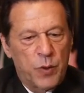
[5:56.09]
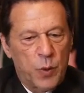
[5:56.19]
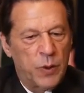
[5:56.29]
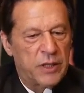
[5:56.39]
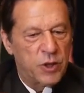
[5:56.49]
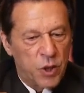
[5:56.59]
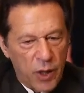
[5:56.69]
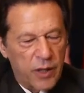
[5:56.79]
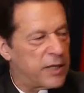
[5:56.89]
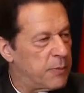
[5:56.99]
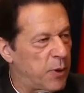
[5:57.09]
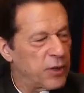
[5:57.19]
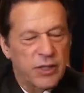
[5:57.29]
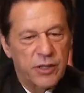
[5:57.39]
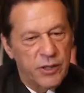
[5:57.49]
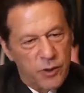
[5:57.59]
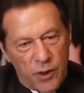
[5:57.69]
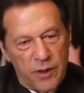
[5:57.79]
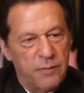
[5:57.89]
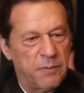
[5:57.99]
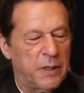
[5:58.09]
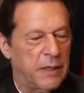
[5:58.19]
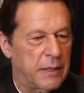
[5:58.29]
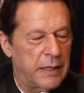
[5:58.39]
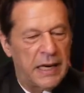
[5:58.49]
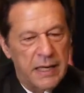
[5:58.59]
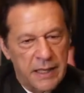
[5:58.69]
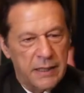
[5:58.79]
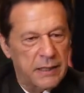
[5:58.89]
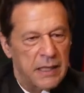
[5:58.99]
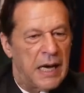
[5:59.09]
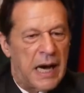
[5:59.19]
with dollar deposits, dollar earnings?